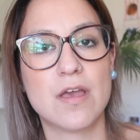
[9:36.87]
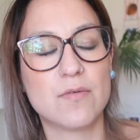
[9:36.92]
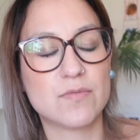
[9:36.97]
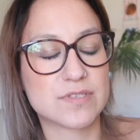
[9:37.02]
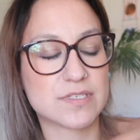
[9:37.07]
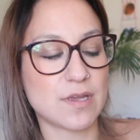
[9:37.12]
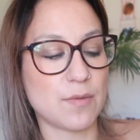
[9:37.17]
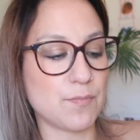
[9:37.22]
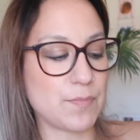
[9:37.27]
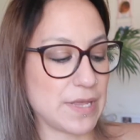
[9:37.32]

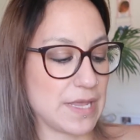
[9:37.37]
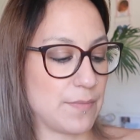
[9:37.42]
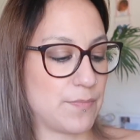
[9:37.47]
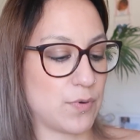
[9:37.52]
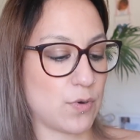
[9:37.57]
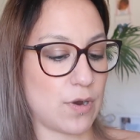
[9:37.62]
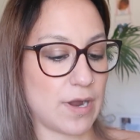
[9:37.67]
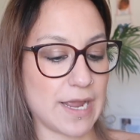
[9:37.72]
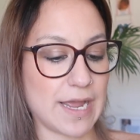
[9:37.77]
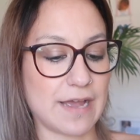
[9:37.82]
Some
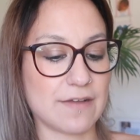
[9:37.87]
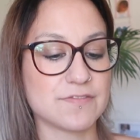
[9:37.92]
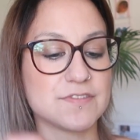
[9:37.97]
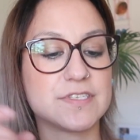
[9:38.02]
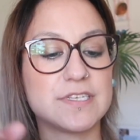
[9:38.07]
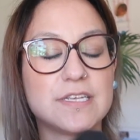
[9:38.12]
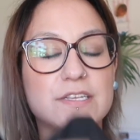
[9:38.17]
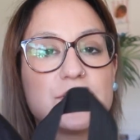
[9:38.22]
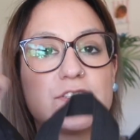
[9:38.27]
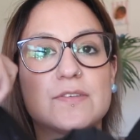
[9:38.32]
people I have
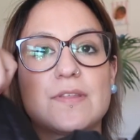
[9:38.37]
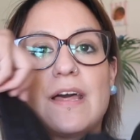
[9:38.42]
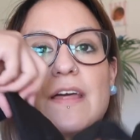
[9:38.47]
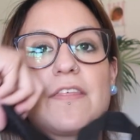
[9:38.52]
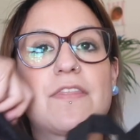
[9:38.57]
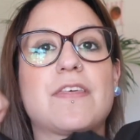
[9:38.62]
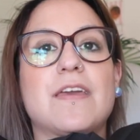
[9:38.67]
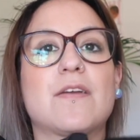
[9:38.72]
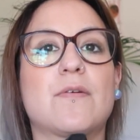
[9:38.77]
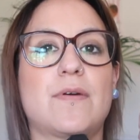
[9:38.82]
seen do
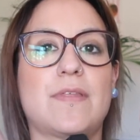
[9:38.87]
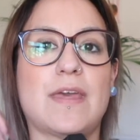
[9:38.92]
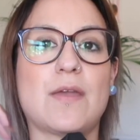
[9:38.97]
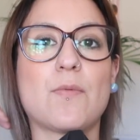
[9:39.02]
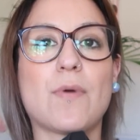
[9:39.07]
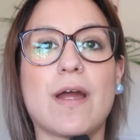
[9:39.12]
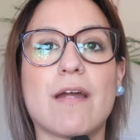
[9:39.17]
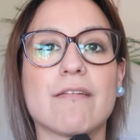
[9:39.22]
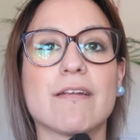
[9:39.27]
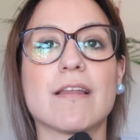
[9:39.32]
that thing where they
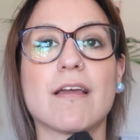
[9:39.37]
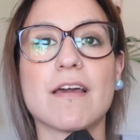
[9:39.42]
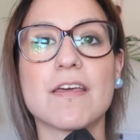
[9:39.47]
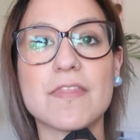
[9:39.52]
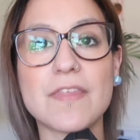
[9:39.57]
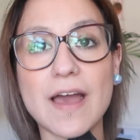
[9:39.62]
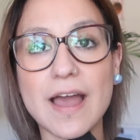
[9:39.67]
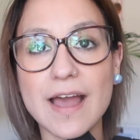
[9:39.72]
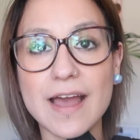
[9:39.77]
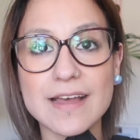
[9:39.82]
wear it like
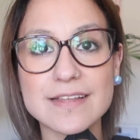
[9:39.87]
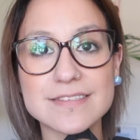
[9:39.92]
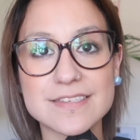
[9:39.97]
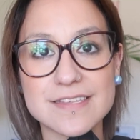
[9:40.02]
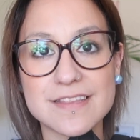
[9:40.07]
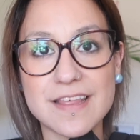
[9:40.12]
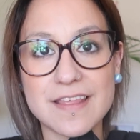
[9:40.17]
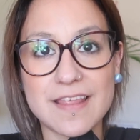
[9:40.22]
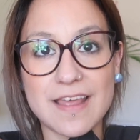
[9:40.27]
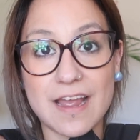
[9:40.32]
that
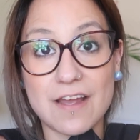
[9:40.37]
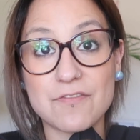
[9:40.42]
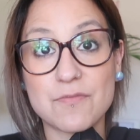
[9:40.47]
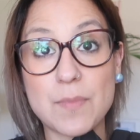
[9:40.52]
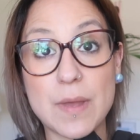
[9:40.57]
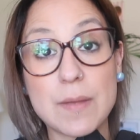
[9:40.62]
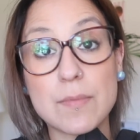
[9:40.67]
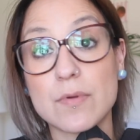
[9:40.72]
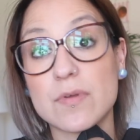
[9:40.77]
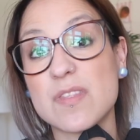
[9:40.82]
and then they have
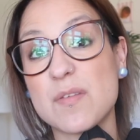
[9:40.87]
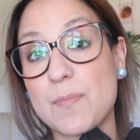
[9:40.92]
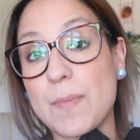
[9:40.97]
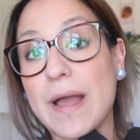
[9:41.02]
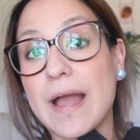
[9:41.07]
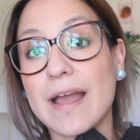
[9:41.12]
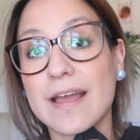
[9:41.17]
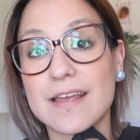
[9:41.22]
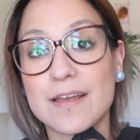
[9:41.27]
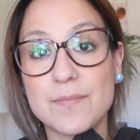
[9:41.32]
baby on the
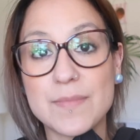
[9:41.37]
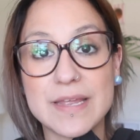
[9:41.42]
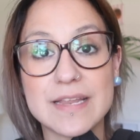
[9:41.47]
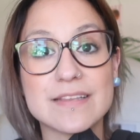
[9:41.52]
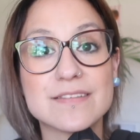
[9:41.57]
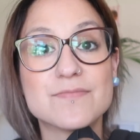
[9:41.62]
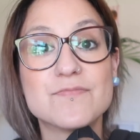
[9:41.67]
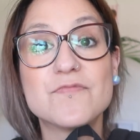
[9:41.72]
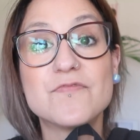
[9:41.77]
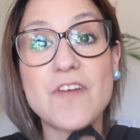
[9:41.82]
back. I
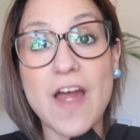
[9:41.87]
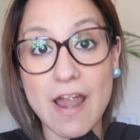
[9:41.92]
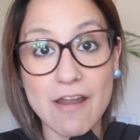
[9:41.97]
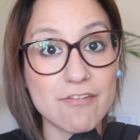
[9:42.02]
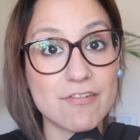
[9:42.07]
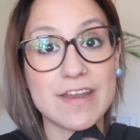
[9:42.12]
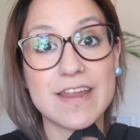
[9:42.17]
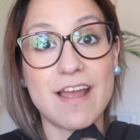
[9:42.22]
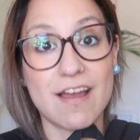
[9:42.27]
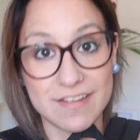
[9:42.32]
mean,
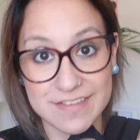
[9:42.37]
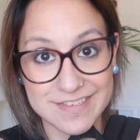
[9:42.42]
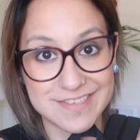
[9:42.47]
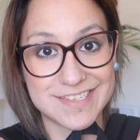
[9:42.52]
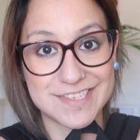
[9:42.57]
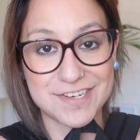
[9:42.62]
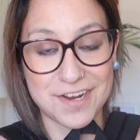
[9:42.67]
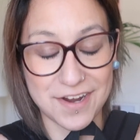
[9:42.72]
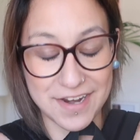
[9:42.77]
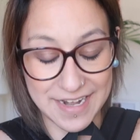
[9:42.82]
very
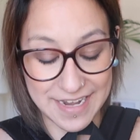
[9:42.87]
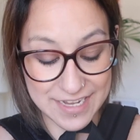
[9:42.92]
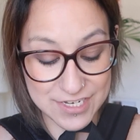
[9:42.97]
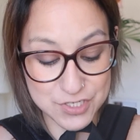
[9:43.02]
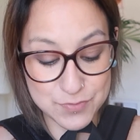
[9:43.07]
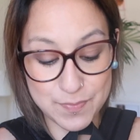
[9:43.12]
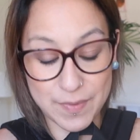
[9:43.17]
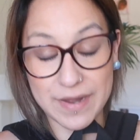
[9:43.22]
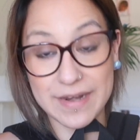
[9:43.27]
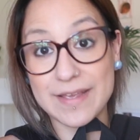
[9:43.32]

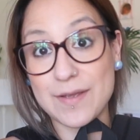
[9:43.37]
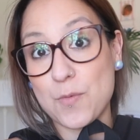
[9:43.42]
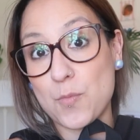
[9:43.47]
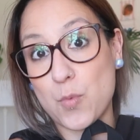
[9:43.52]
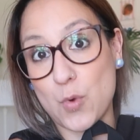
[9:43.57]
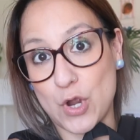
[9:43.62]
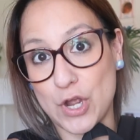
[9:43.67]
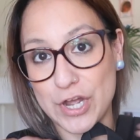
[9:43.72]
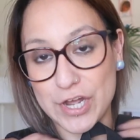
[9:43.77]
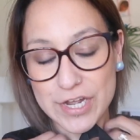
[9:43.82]
unstylish, but it
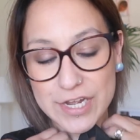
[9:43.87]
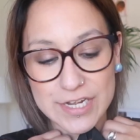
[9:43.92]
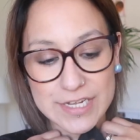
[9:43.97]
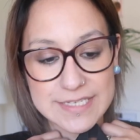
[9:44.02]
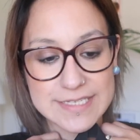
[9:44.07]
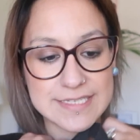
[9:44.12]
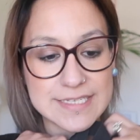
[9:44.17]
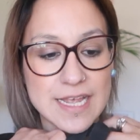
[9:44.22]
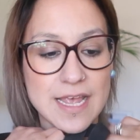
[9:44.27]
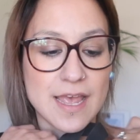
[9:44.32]

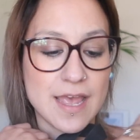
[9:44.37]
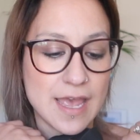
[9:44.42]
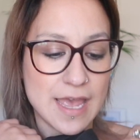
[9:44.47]
works.